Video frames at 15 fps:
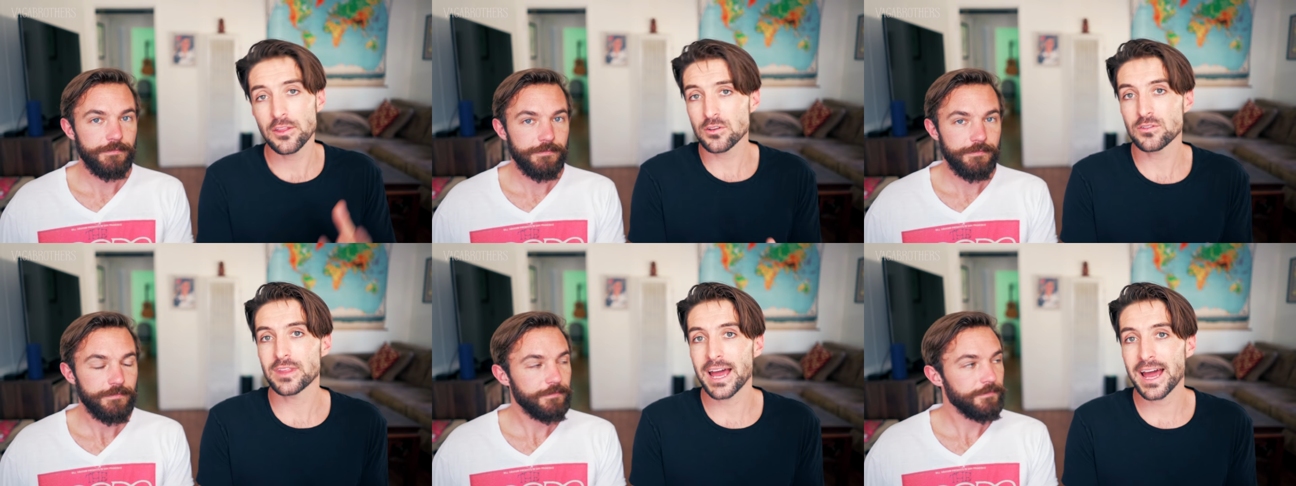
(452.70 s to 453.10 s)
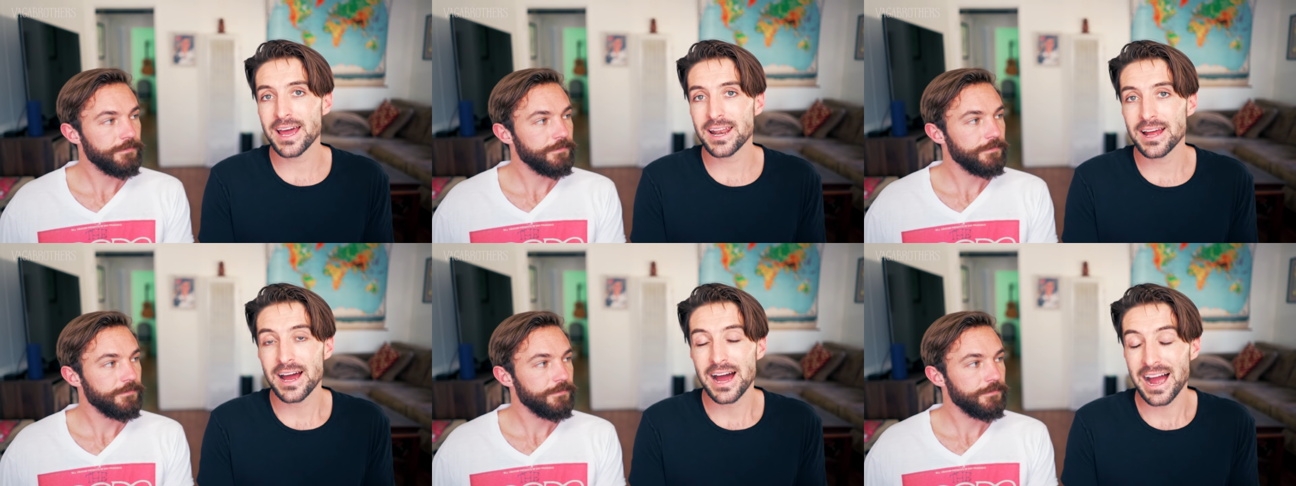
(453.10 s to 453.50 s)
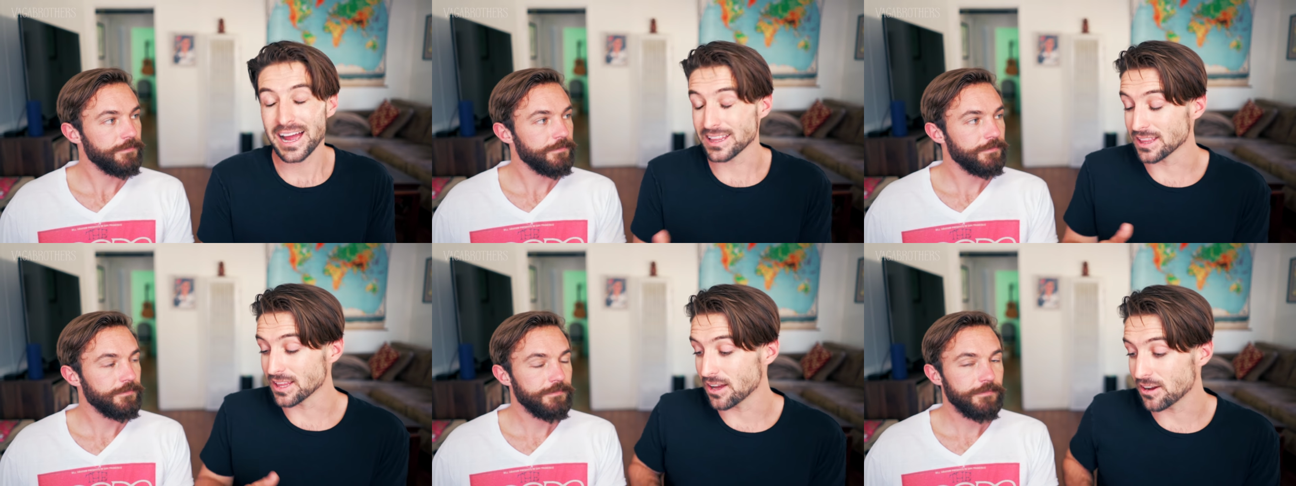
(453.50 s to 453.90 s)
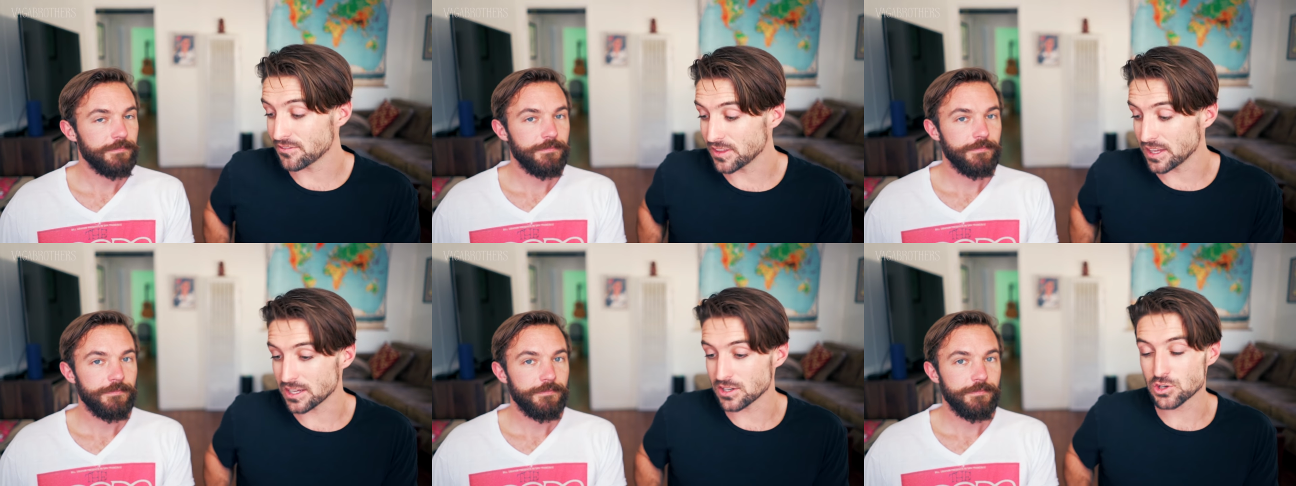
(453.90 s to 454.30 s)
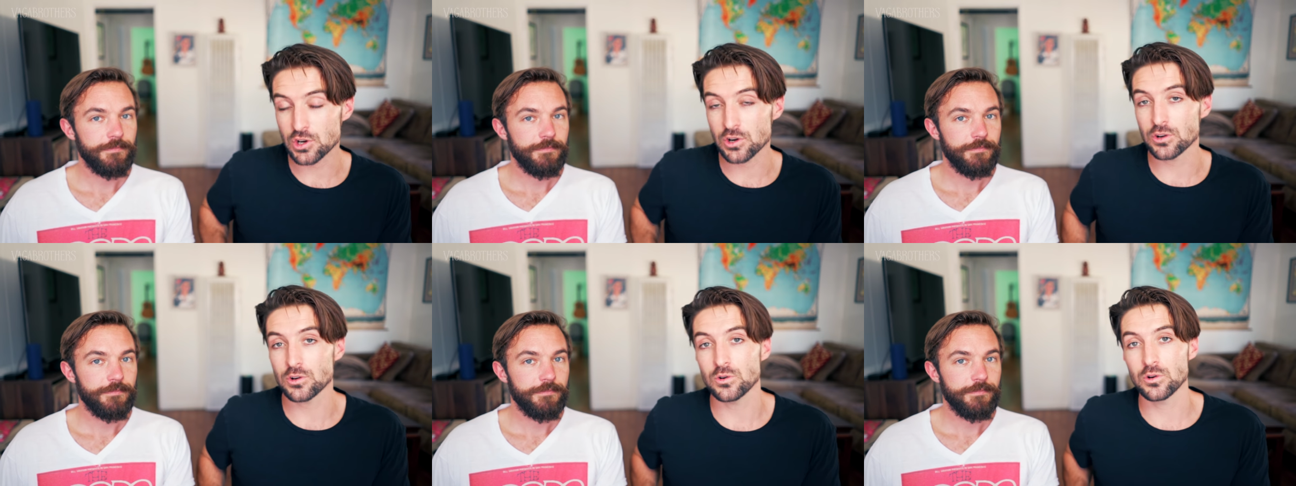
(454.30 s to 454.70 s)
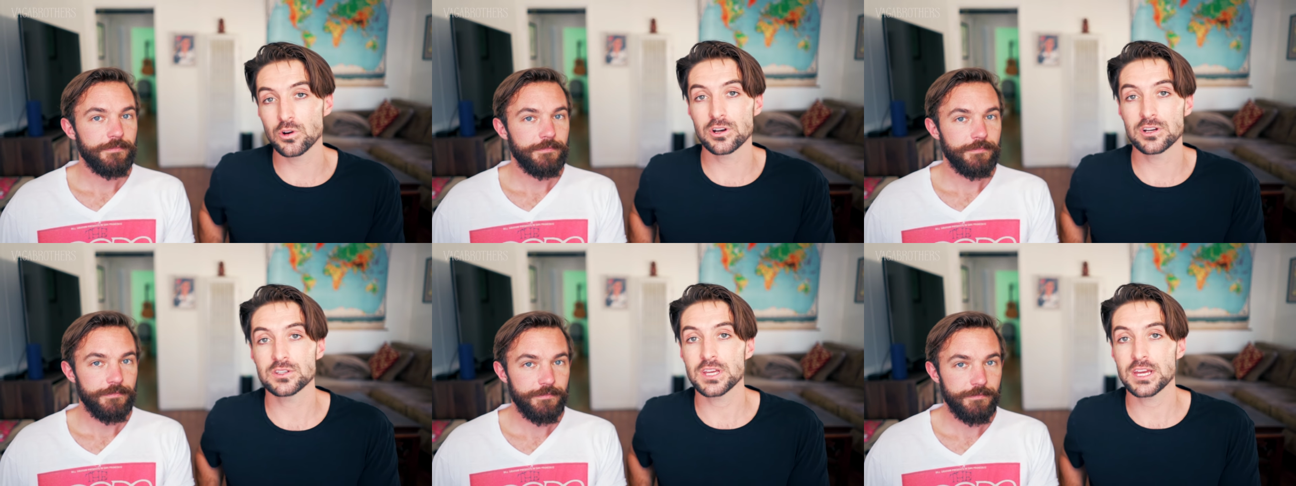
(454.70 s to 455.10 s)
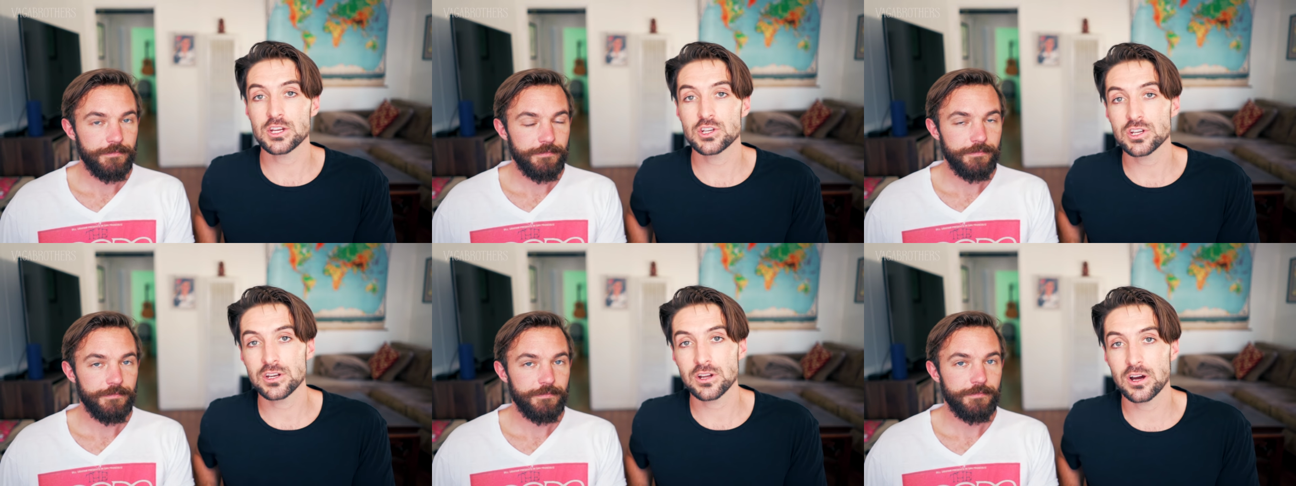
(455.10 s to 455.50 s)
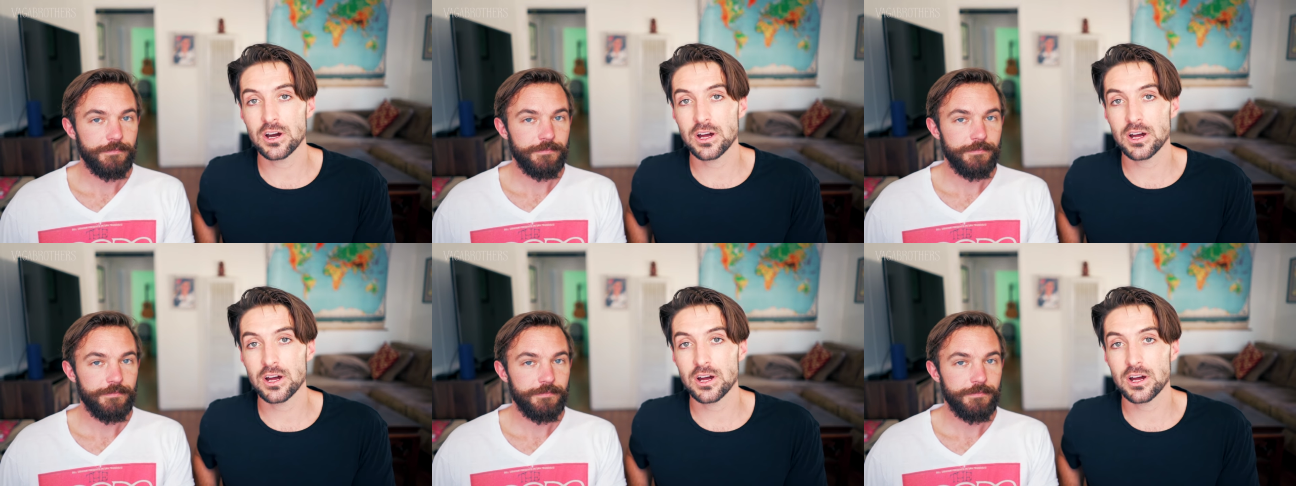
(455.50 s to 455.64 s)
Speaker 1: Other than that, I love the internal organization